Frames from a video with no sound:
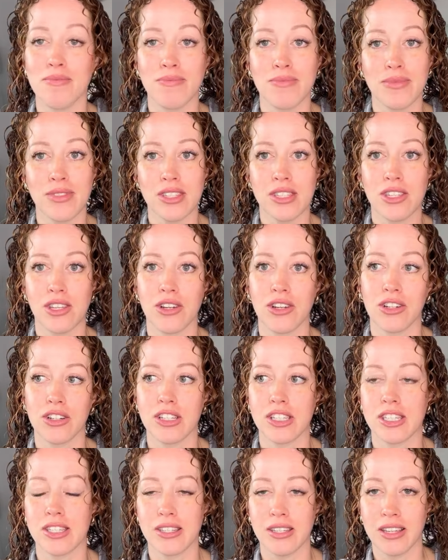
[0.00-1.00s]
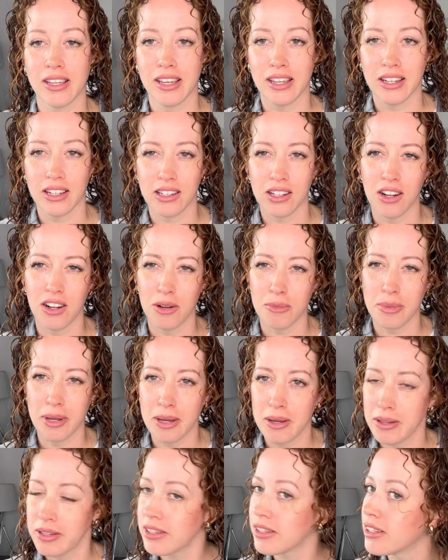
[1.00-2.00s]
So cause
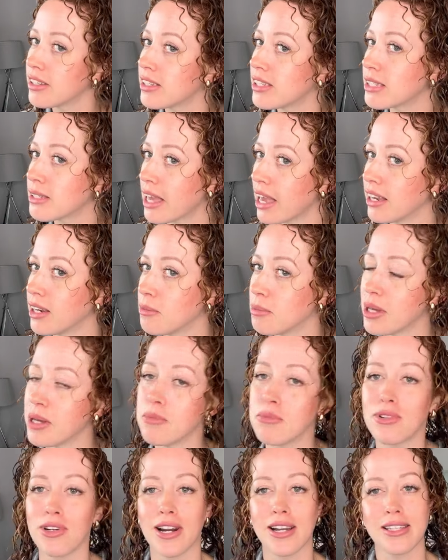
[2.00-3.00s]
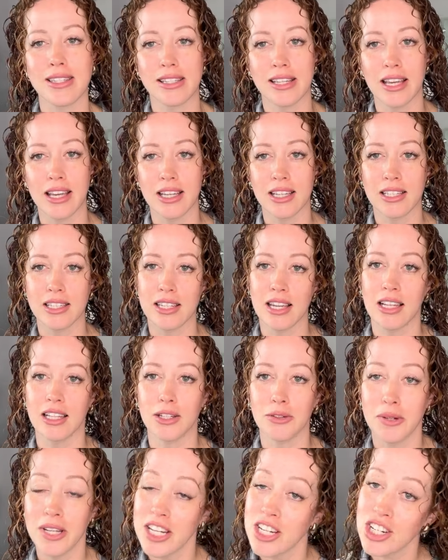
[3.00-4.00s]
it's getting a bit brassy and
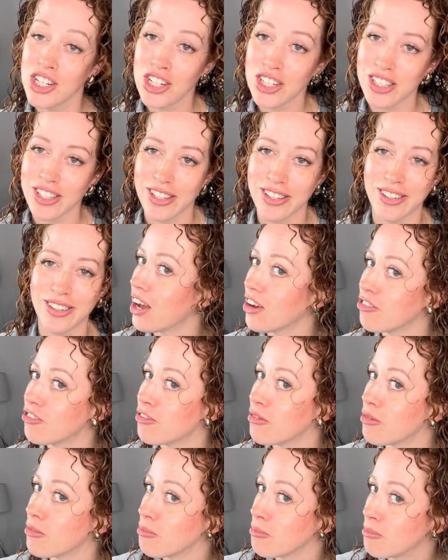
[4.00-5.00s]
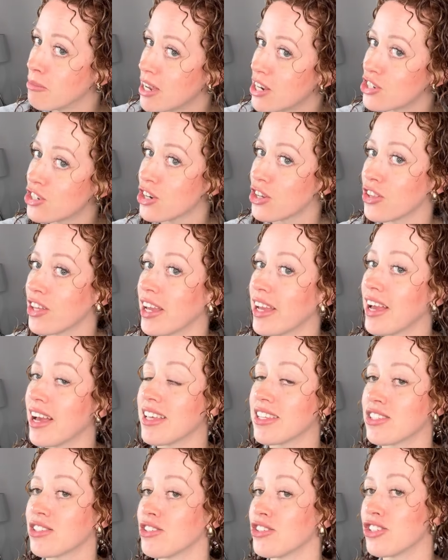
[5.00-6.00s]
yellowish, so I've made sure that it
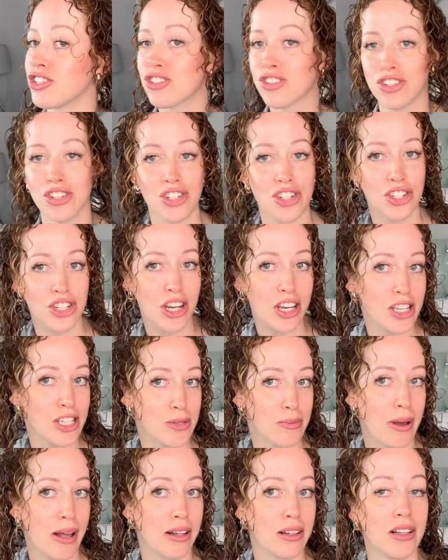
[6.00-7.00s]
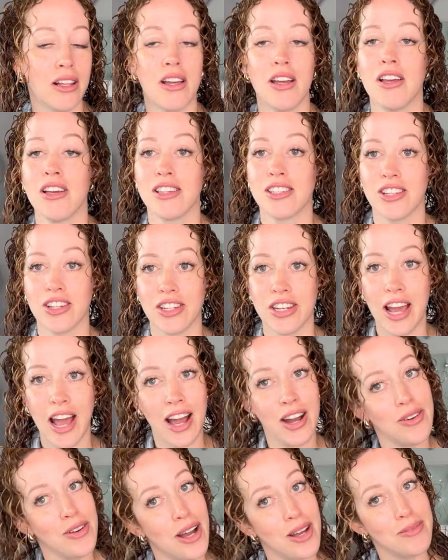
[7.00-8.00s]
has a good scrunch as well. So
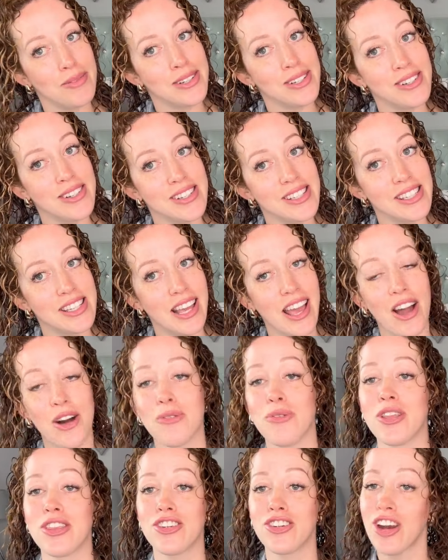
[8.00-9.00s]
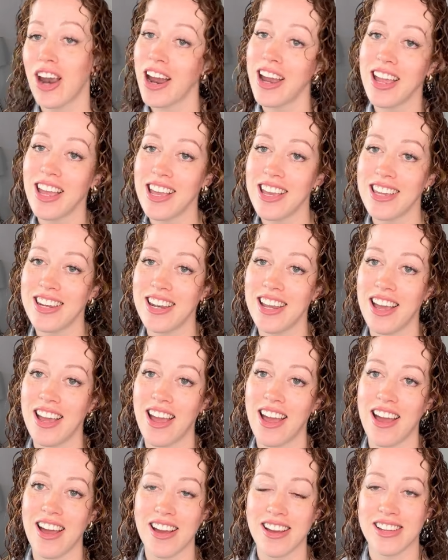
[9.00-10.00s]
now I'm going to get on with drying,
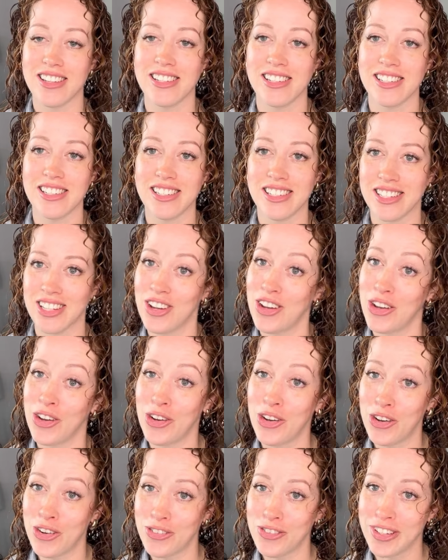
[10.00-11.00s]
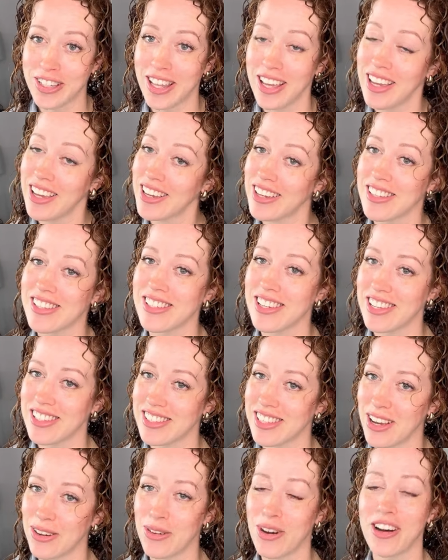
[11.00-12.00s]
and hopefully it
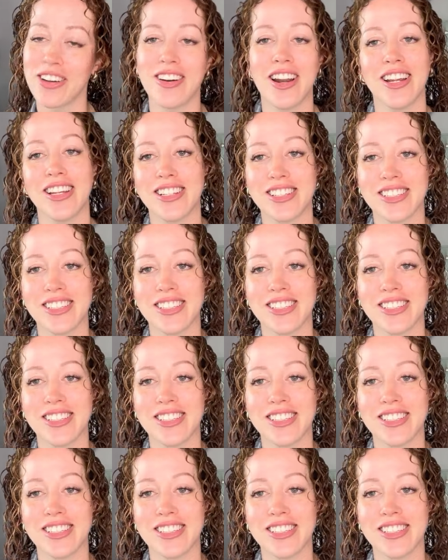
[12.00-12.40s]
turns out all right.